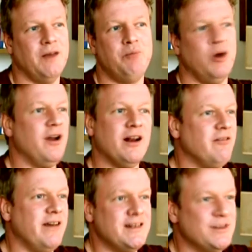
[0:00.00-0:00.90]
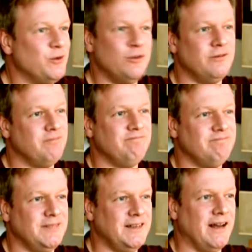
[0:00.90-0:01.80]
burglaries, or,
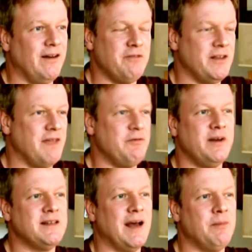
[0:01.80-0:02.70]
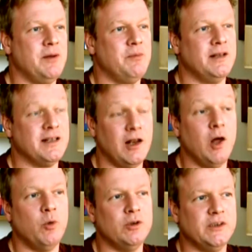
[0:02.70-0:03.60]
you know, everybody's happy. But there's a
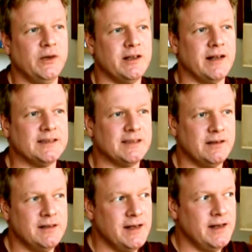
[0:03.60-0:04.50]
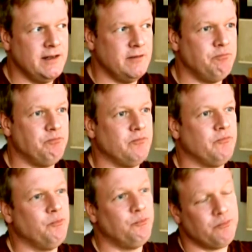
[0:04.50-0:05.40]
lot more to it than that. So
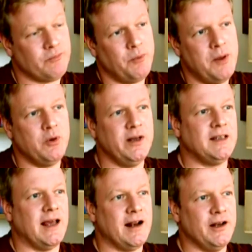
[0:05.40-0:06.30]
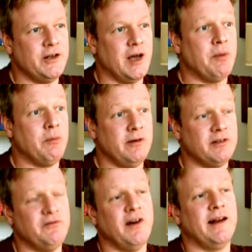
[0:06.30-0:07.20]
people need to get clued up. People need
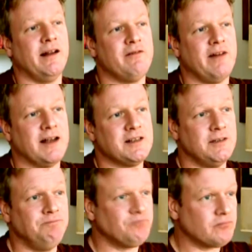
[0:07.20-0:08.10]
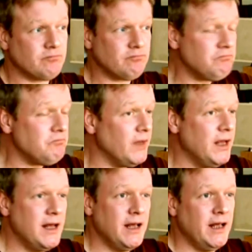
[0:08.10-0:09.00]
to find out the facts and
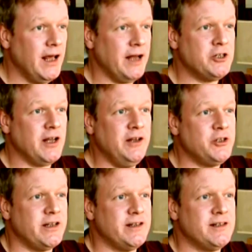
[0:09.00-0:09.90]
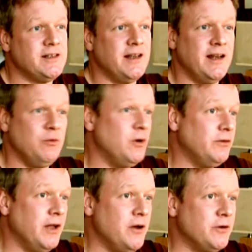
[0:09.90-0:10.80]
challenge it and say, well,
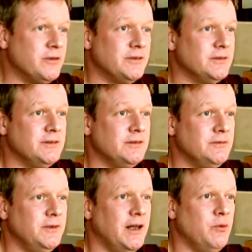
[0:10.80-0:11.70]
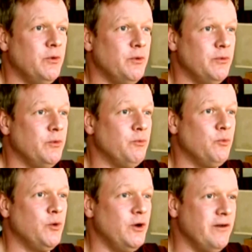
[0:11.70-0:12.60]
no, you know,
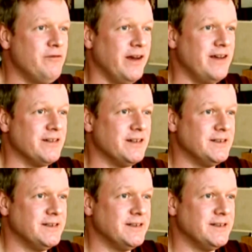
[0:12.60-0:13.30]
we're not in favour,